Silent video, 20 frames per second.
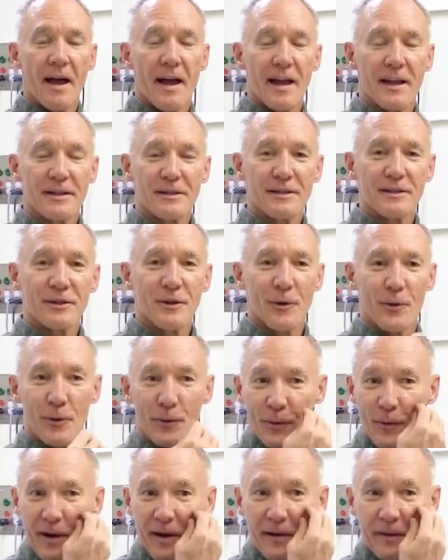And
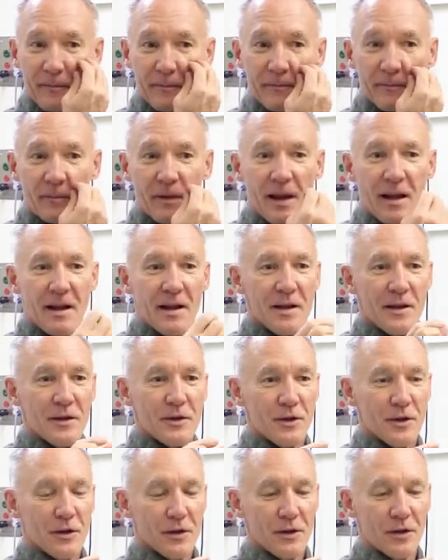so
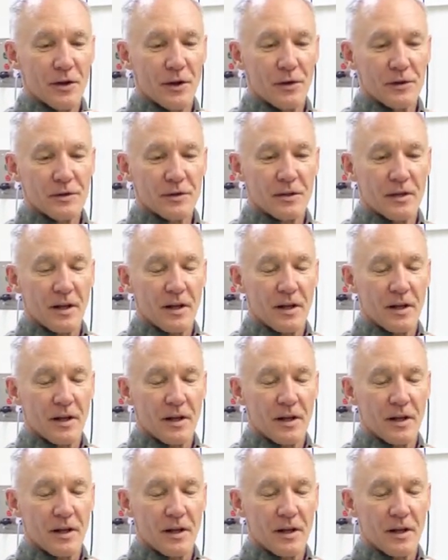there's